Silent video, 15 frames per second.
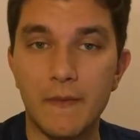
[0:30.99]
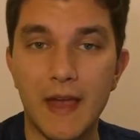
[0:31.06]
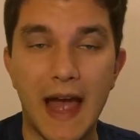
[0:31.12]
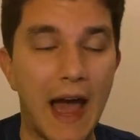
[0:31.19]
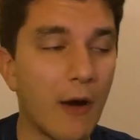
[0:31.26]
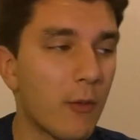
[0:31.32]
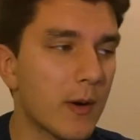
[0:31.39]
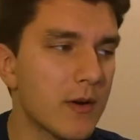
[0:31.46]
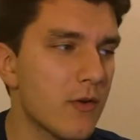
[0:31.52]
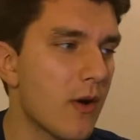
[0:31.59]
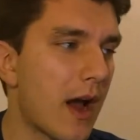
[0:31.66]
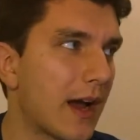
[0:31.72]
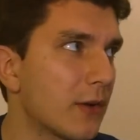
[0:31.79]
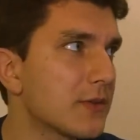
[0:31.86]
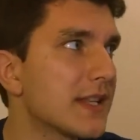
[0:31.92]
How
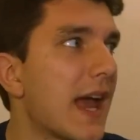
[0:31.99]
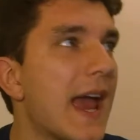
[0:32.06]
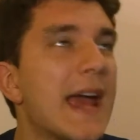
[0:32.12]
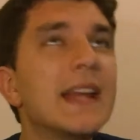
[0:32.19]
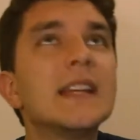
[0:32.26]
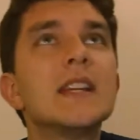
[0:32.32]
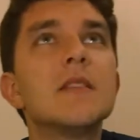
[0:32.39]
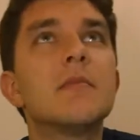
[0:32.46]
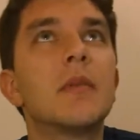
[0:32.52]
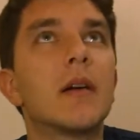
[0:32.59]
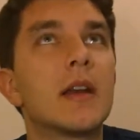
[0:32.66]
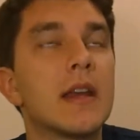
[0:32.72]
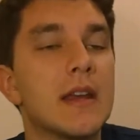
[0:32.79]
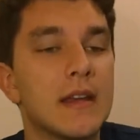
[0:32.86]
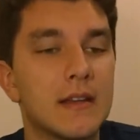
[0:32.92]
is
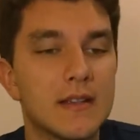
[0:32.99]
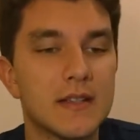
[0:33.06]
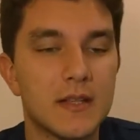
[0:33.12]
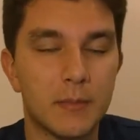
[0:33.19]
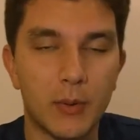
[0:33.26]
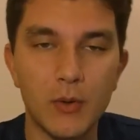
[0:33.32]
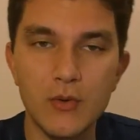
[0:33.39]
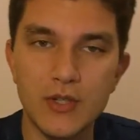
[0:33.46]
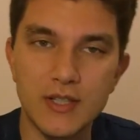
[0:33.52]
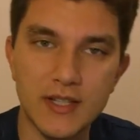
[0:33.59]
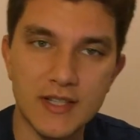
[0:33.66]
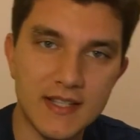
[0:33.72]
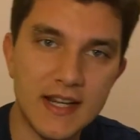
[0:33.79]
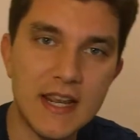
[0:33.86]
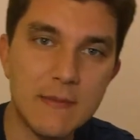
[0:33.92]
anybody supposed to
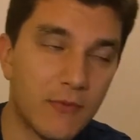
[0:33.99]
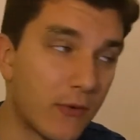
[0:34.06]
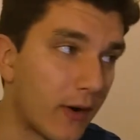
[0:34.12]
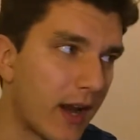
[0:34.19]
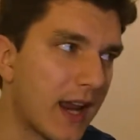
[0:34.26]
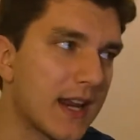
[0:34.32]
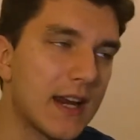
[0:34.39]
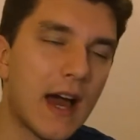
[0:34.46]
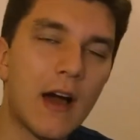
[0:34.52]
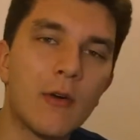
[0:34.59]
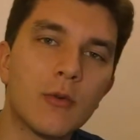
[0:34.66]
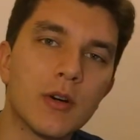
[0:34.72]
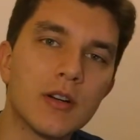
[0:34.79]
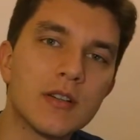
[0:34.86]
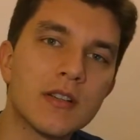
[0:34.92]
sleep for 8
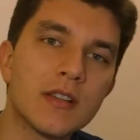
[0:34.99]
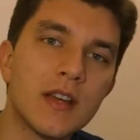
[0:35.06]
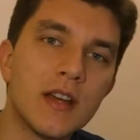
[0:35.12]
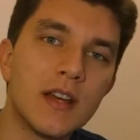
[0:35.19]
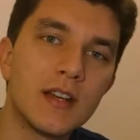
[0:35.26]
hours